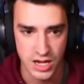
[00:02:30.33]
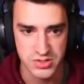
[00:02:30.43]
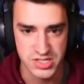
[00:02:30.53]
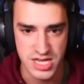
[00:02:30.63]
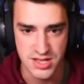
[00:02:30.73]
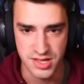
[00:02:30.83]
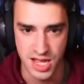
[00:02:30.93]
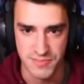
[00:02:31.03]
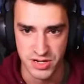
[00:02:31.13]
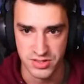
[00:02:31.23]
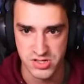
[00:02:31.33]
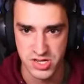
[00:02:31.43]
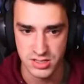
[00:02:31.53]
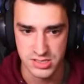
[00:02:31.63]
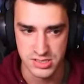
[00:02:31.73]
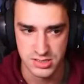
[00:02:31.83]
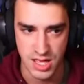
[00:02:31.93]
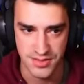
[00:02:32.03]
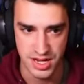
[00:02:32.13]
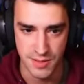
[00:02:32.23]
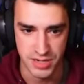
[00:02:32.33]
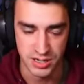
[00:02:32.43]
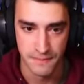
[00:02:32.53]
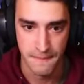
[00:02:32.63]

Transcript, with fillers: I don't see anything up here. There's there's nothing up here.